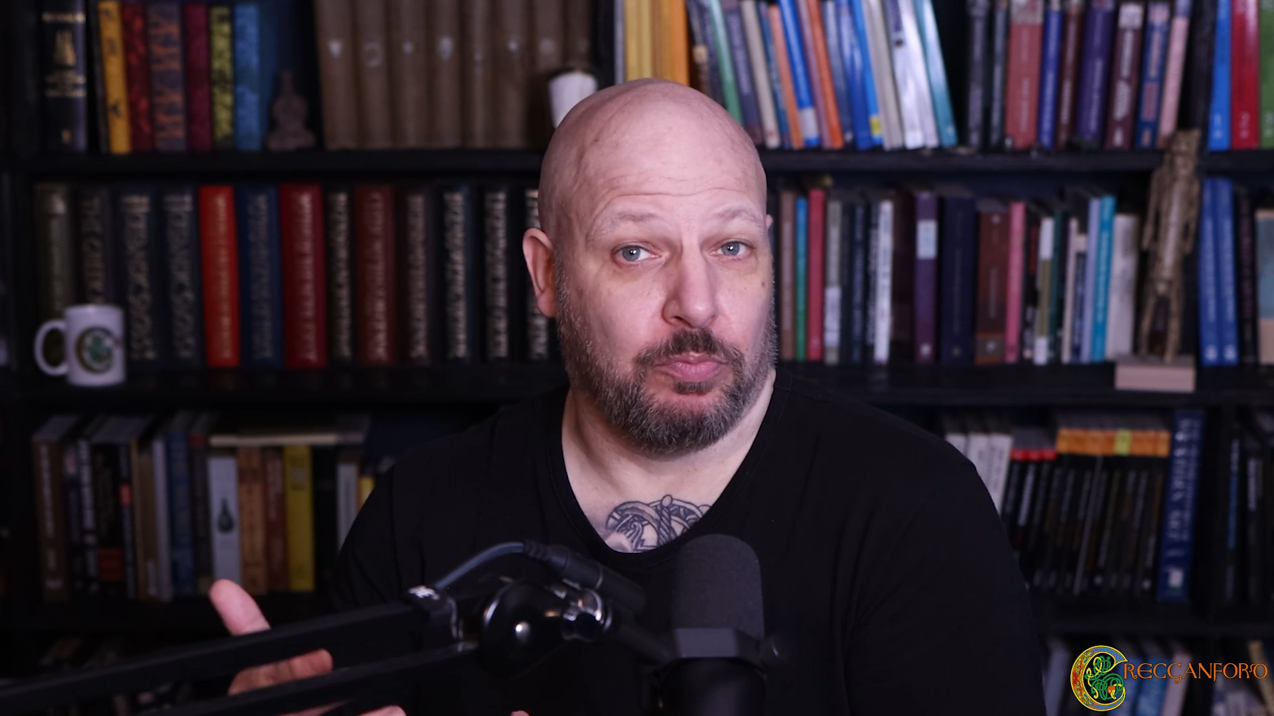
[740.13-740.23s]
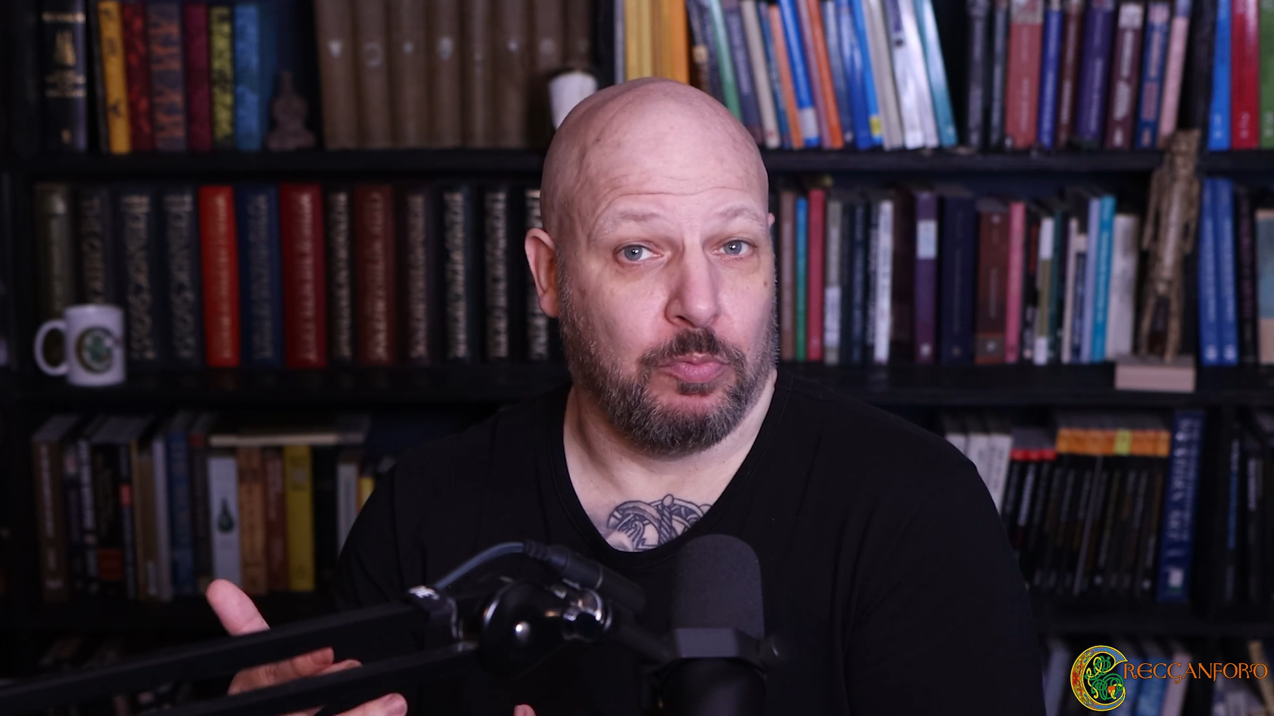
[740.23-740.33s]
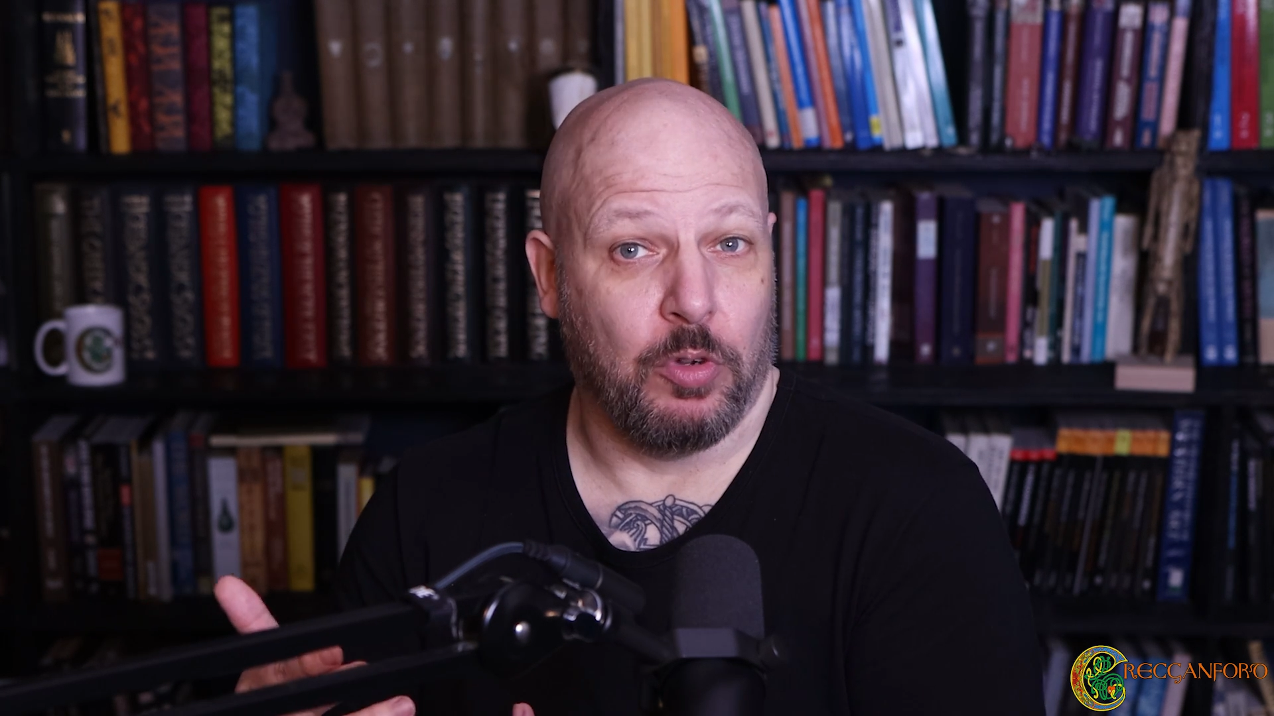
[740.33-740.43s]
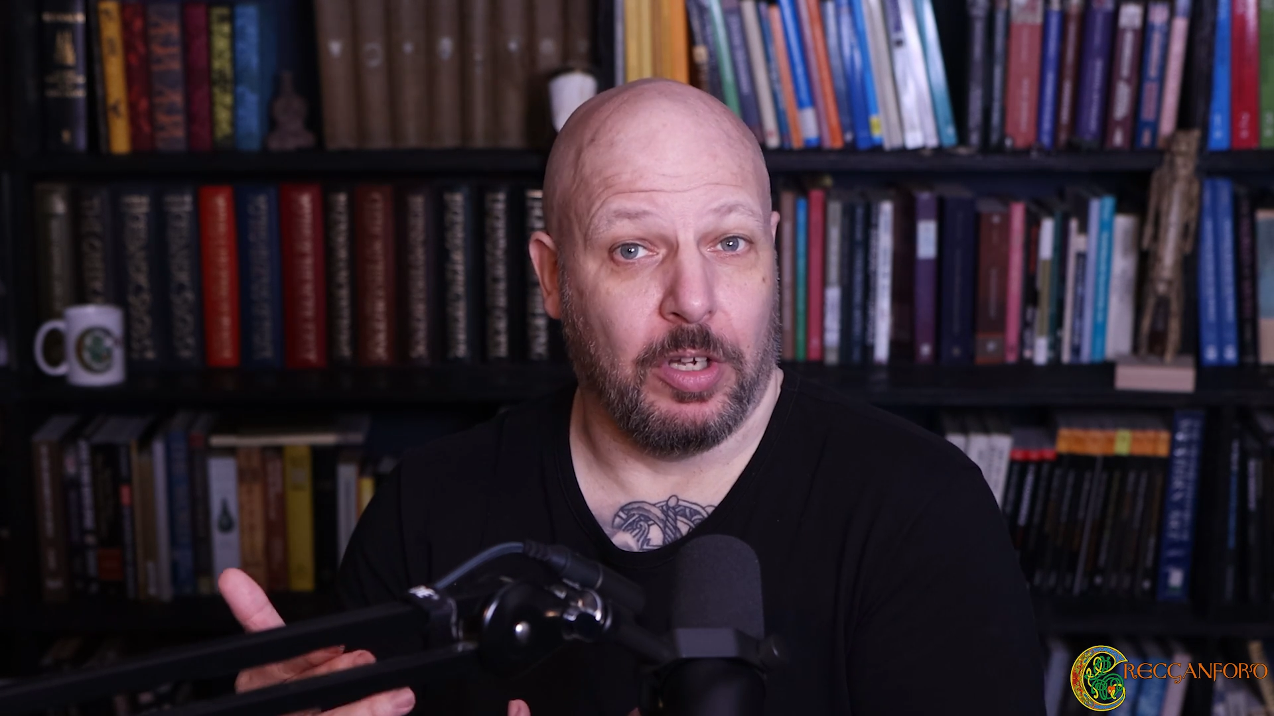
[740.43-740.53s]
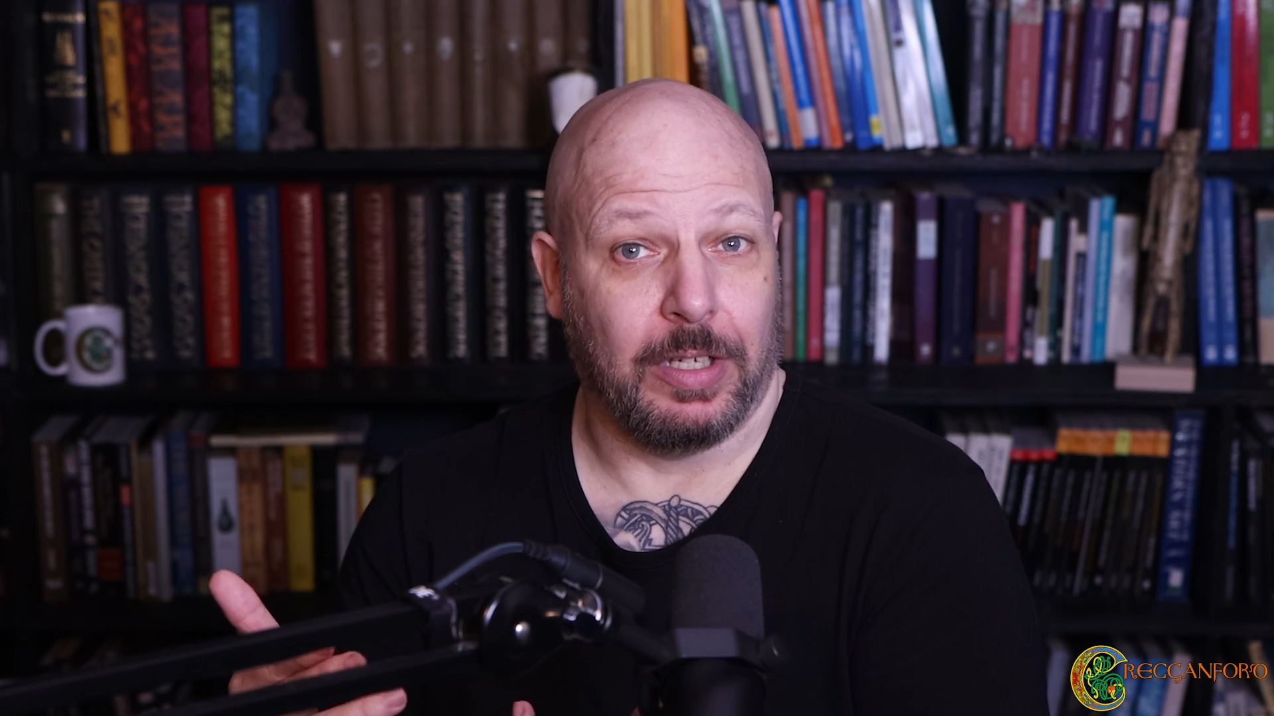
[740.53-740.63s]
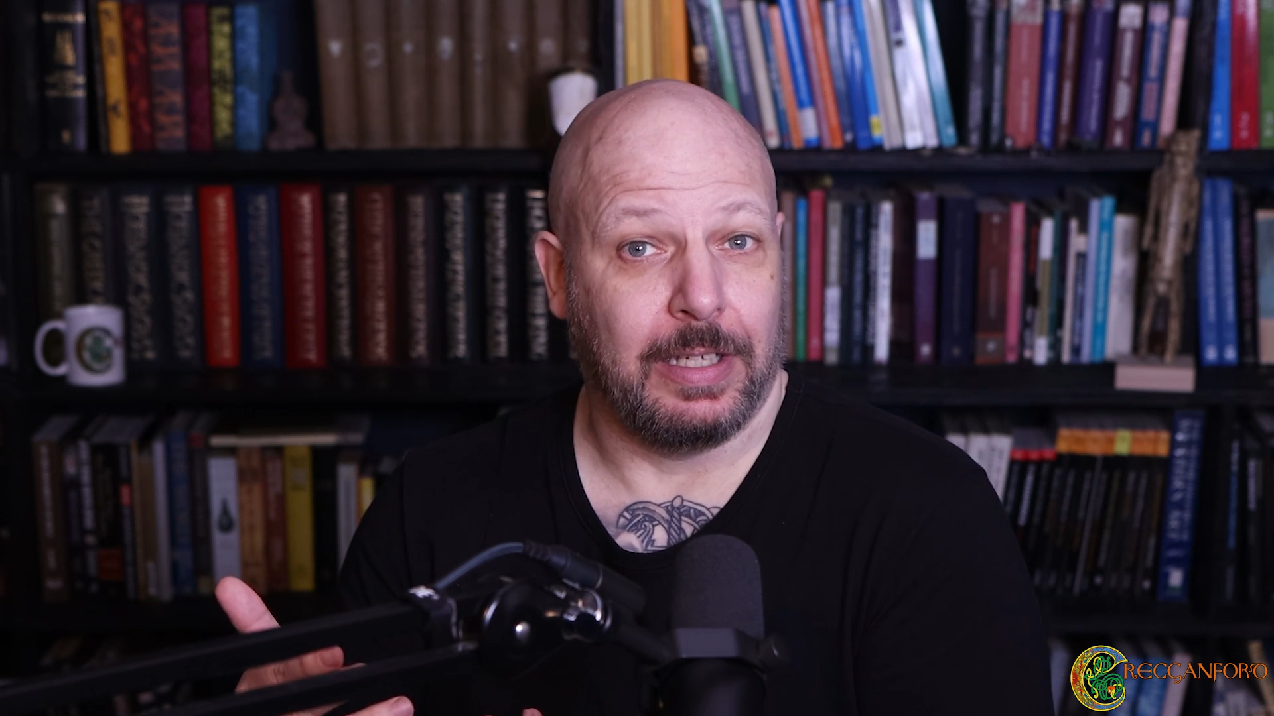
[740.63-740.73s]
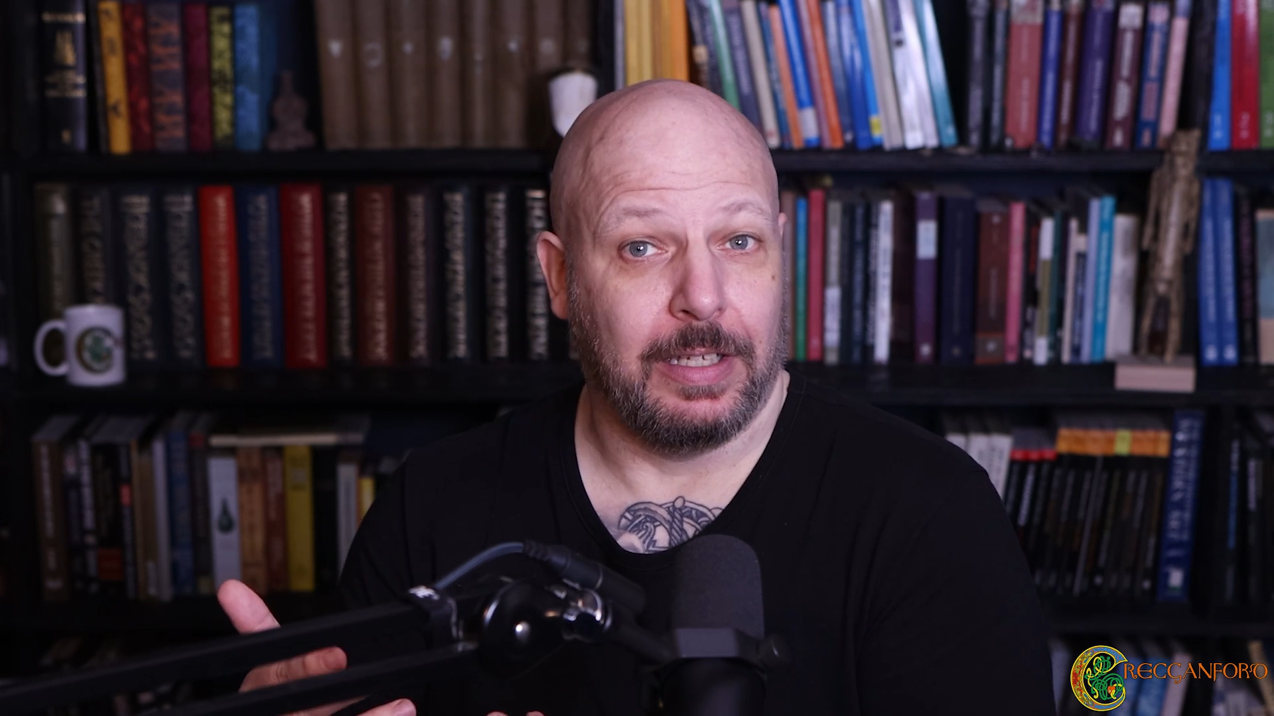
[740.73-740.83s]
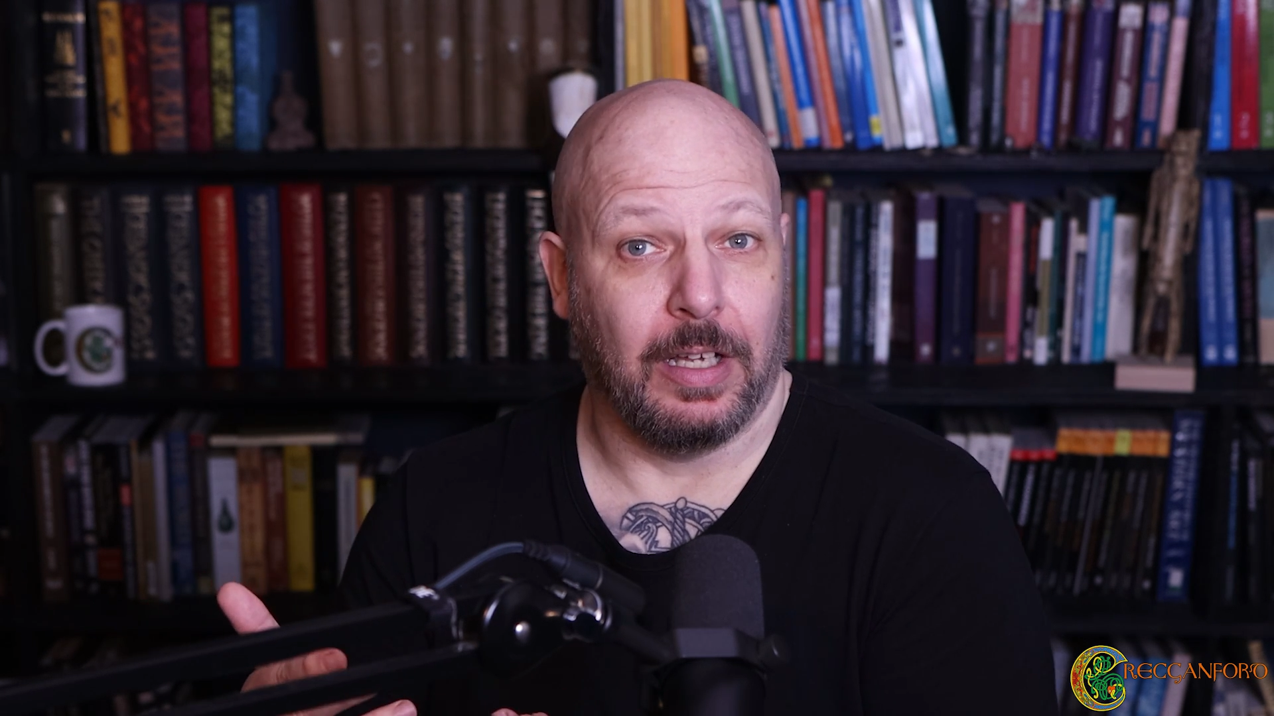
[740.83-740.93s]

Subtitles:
were